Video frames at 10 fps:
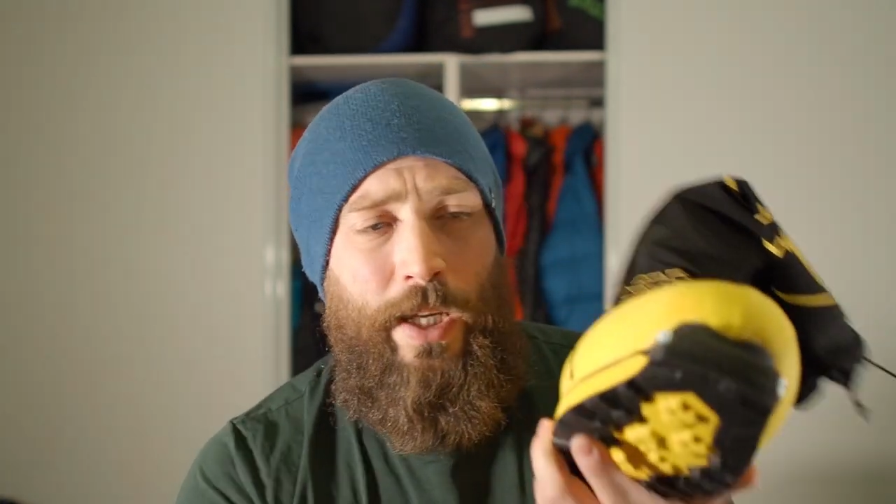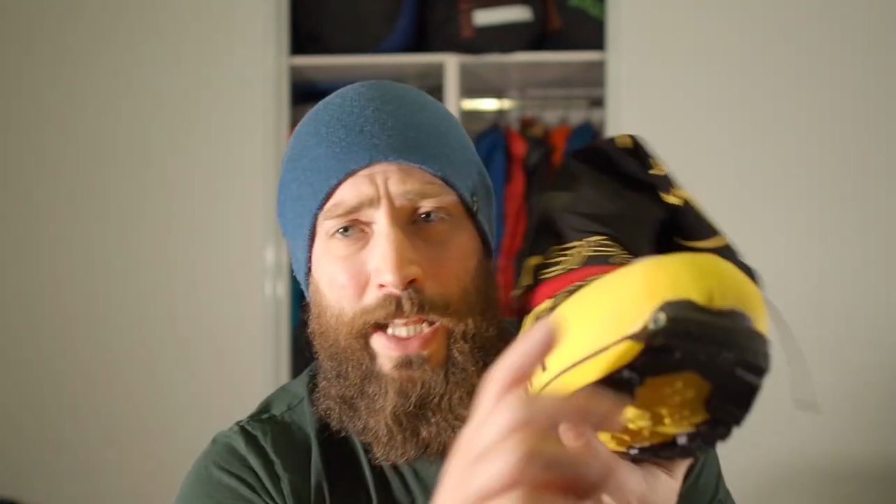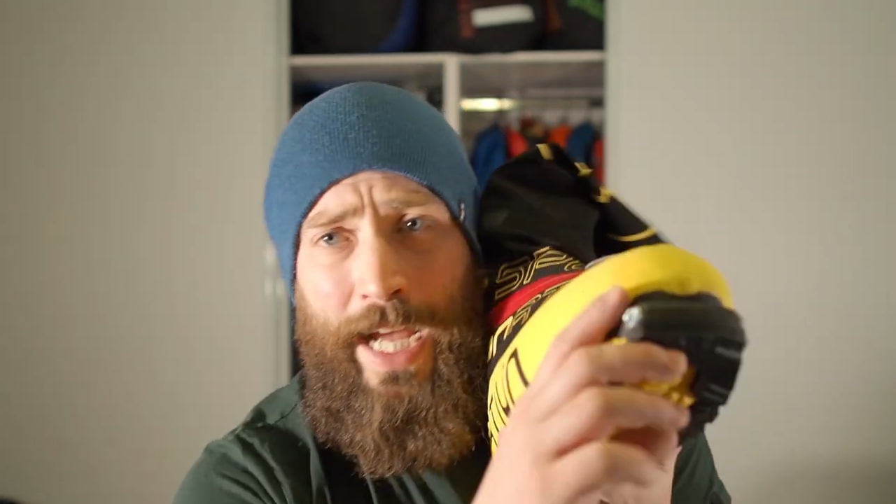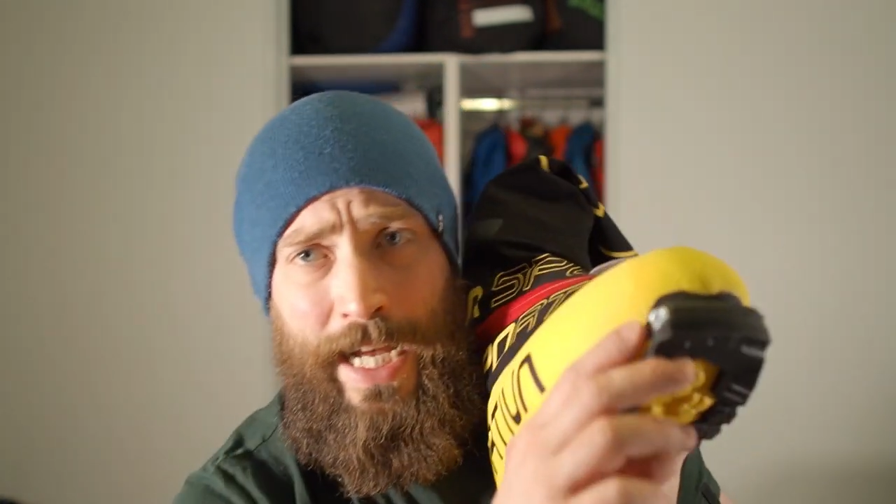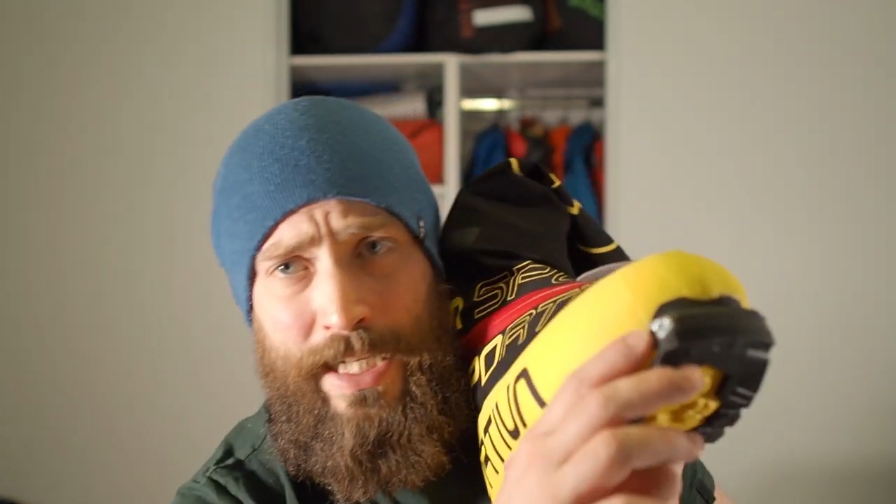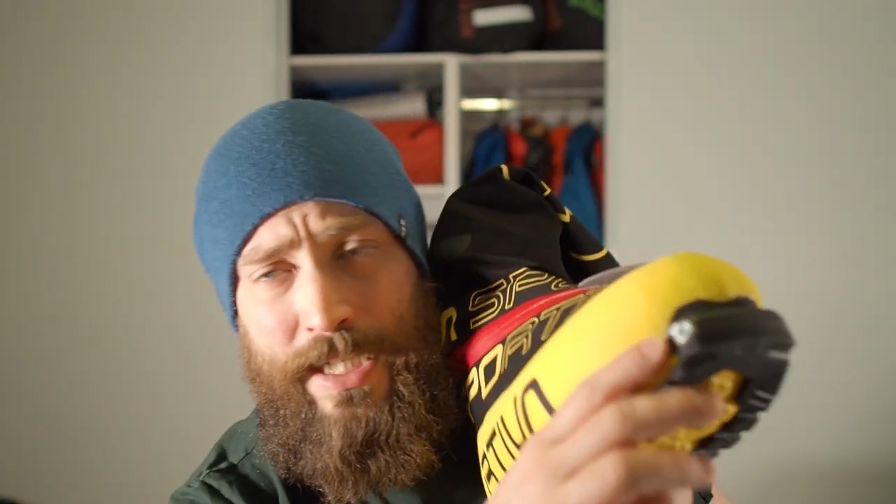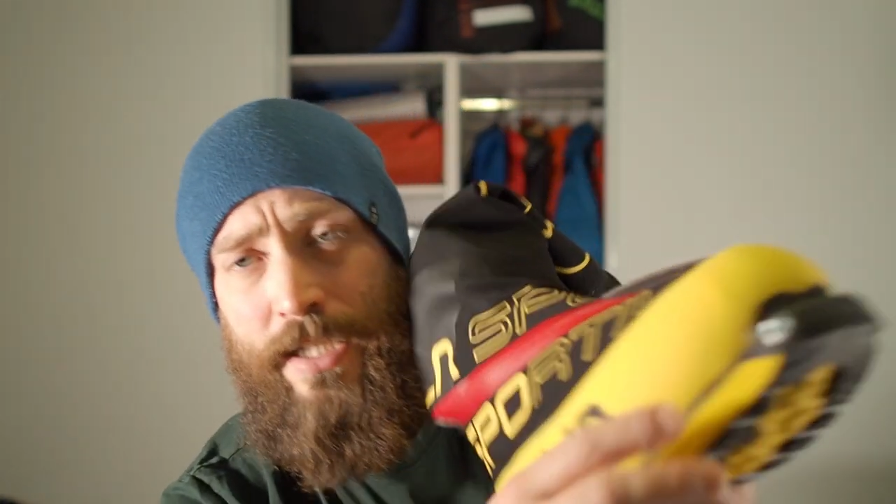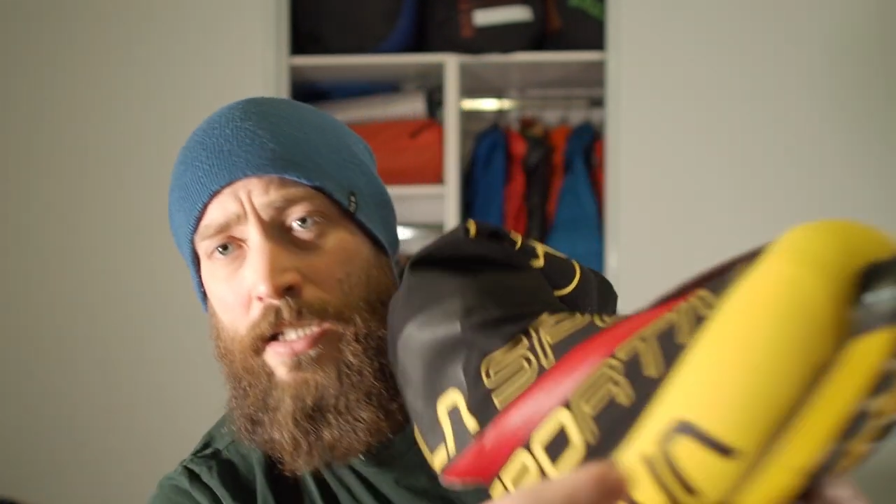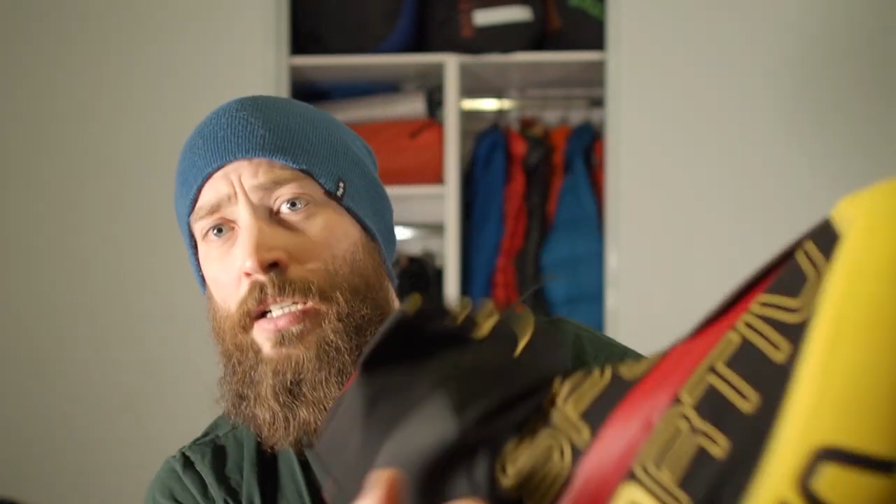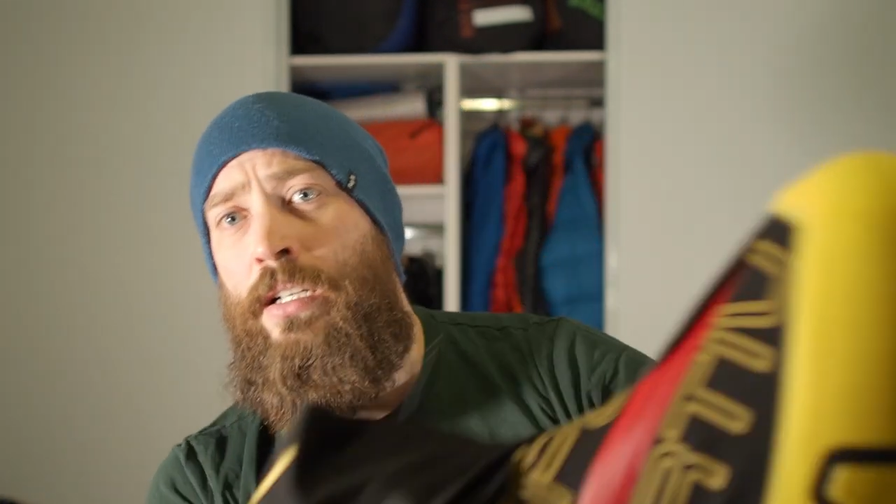It
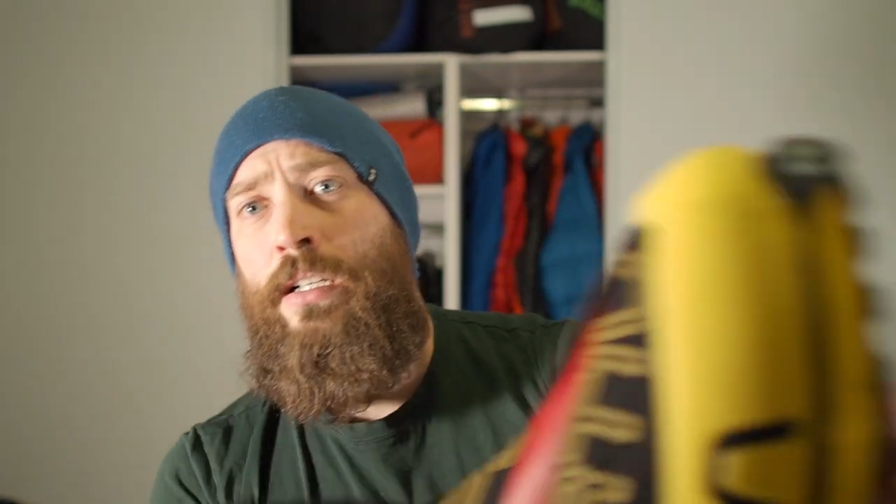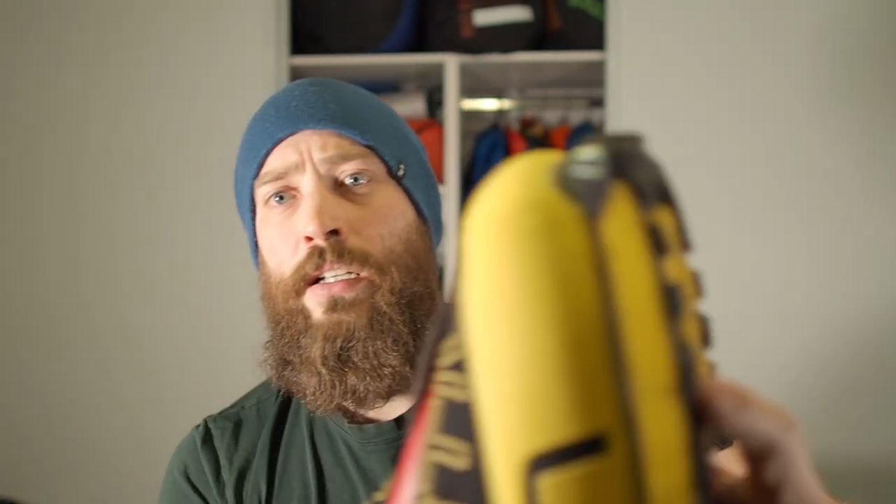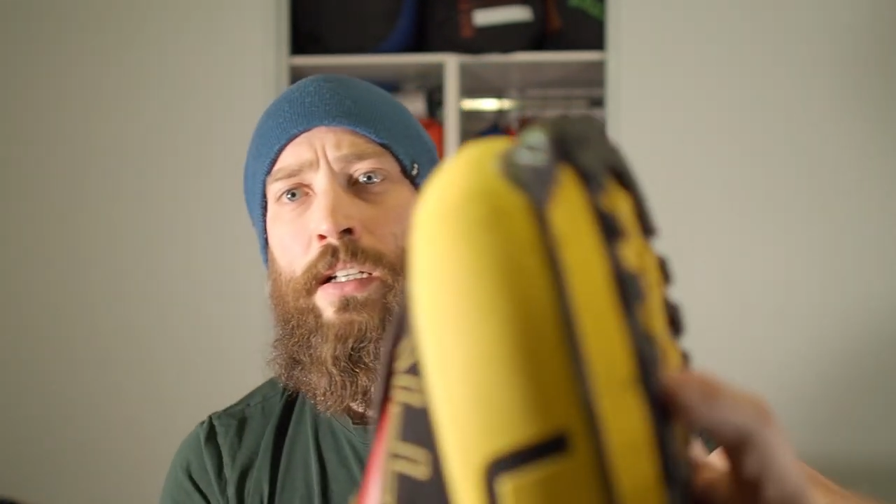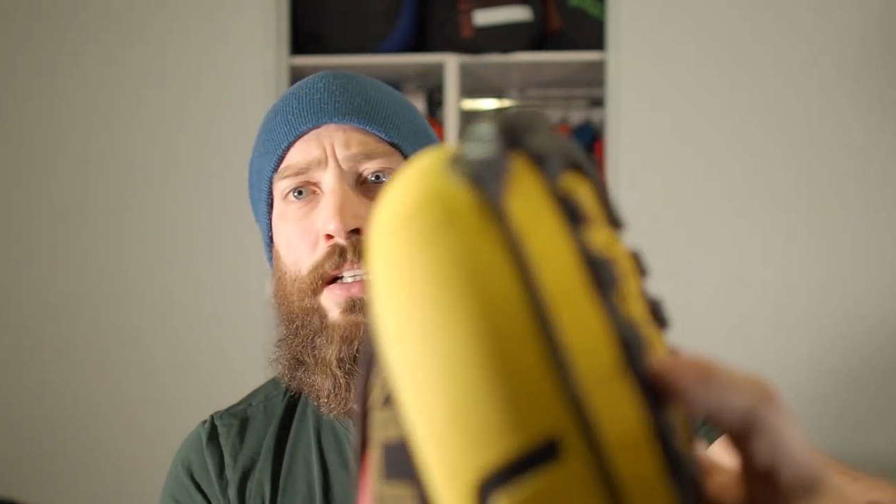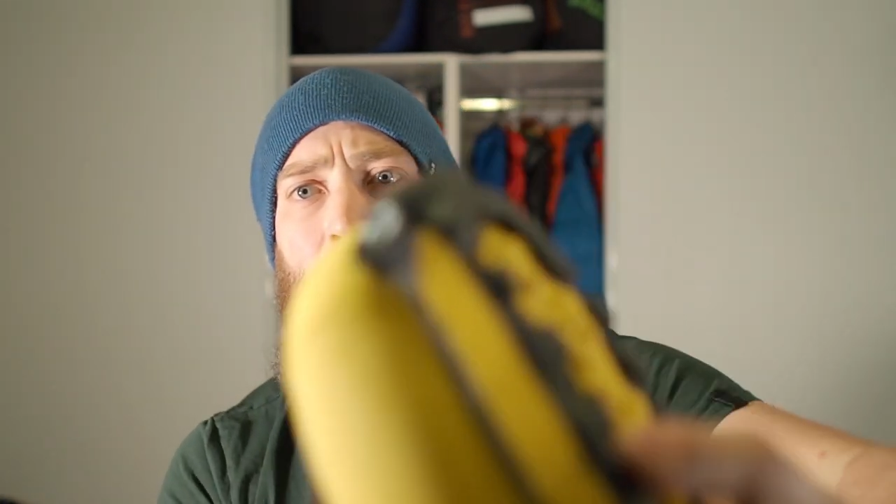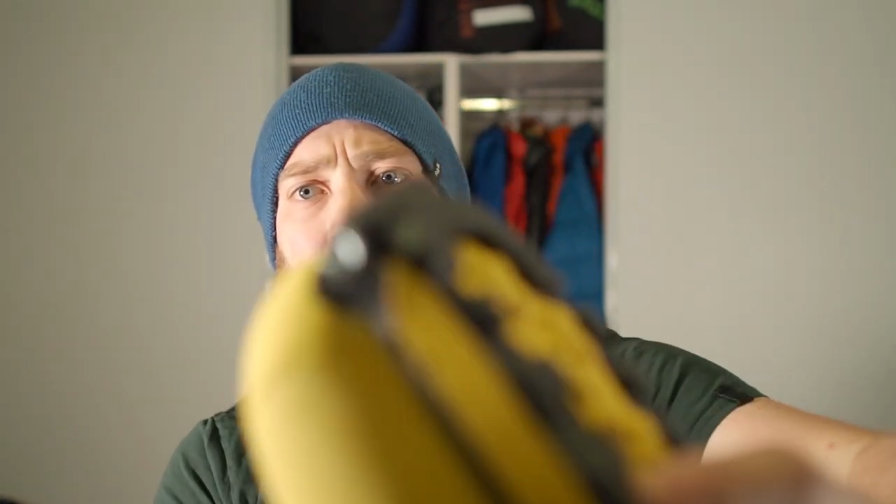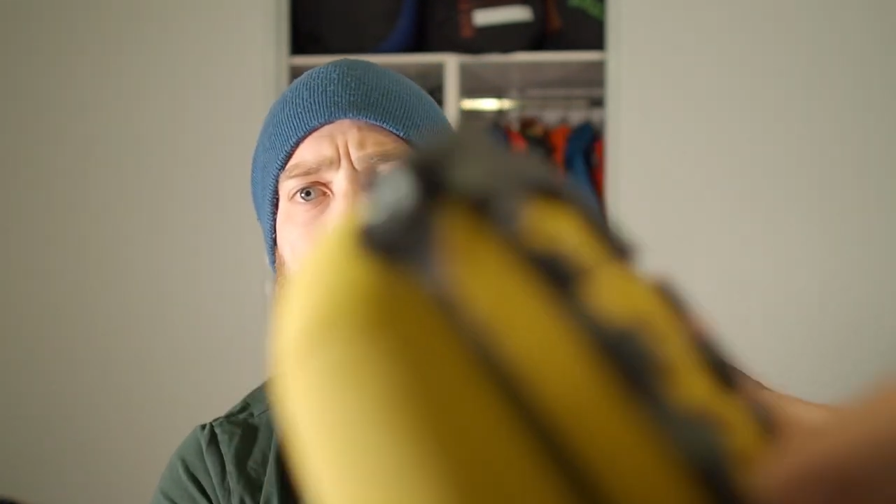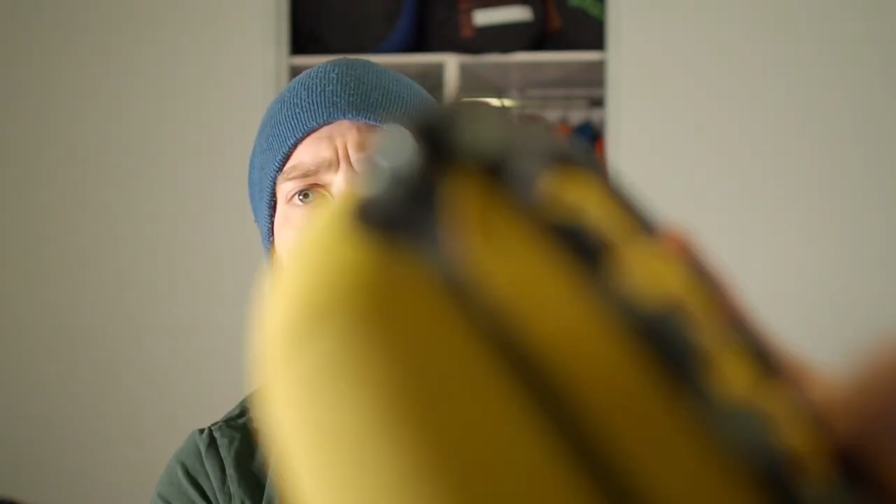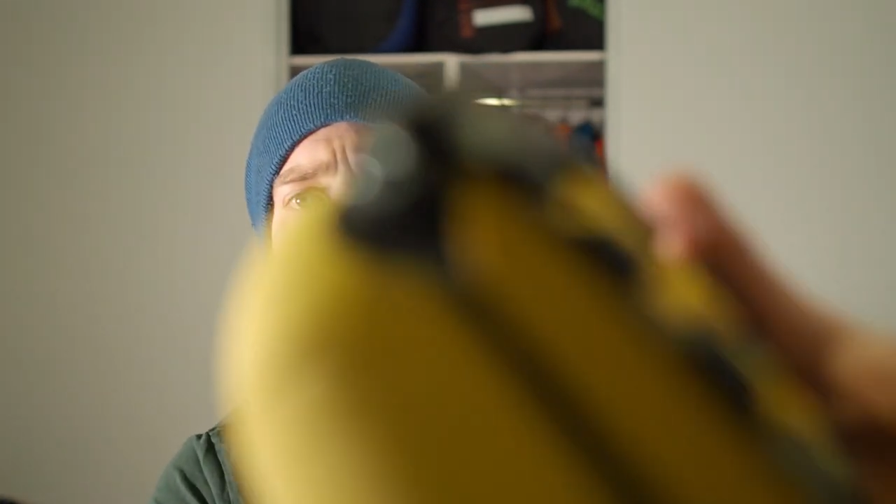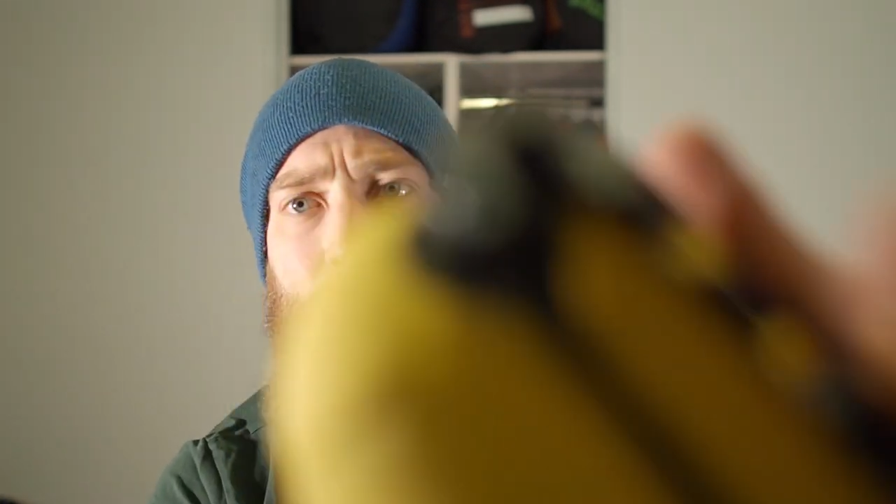has,
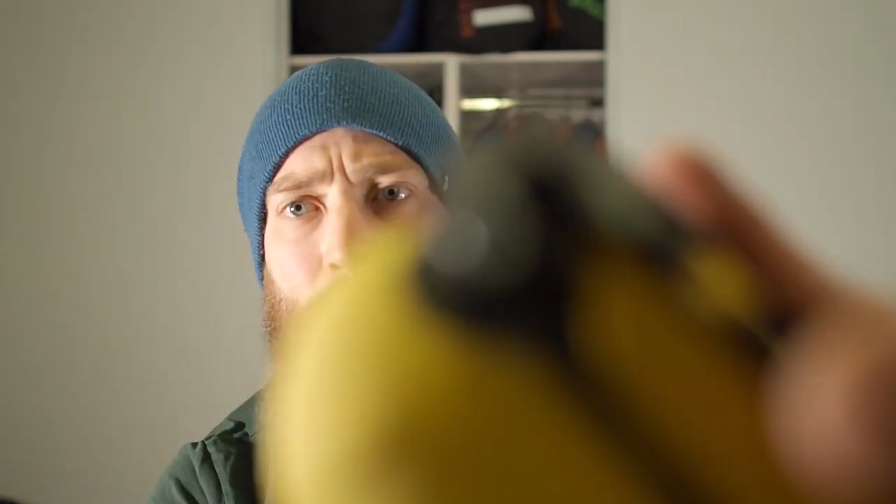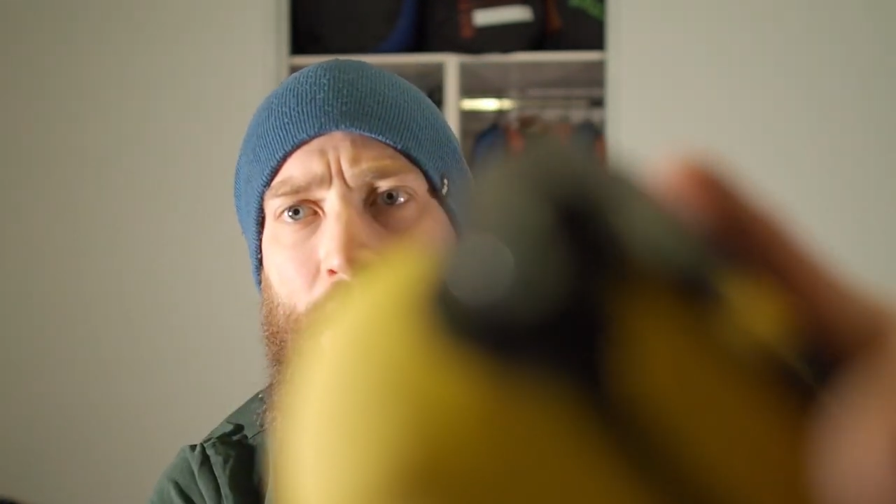come